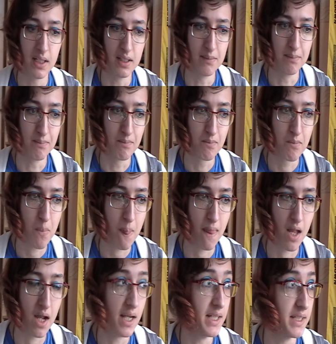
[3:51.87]
Um,
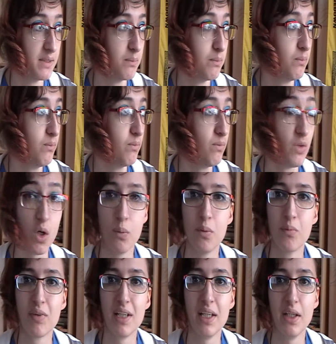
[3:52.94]
no
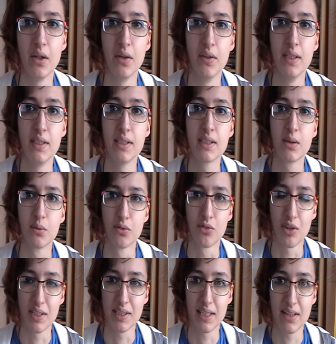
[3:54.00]
one really noticed, no one
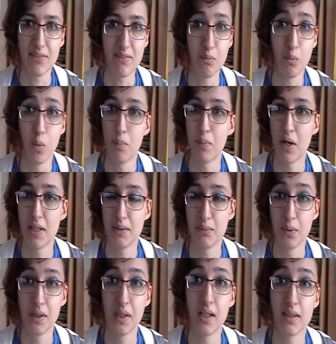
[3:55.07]
really saying anything. One per
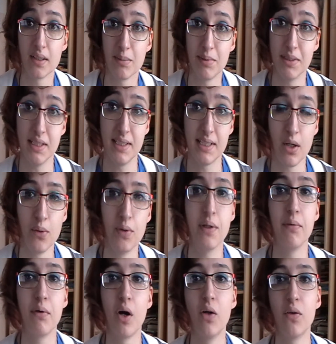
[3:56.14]
one customer did say, oh, are
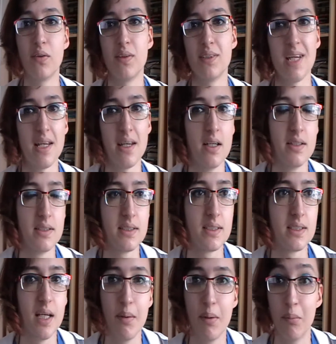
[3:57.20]
you cold? And I was like, no, uh,
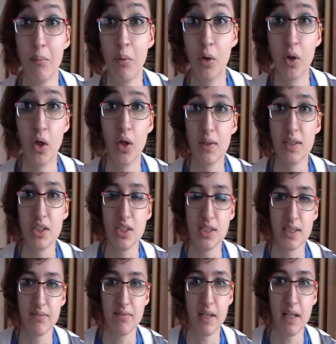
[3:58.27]
I'm not cold, it's just
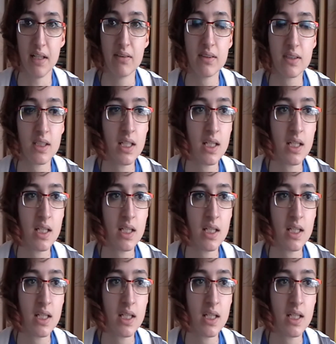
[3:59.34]
something else.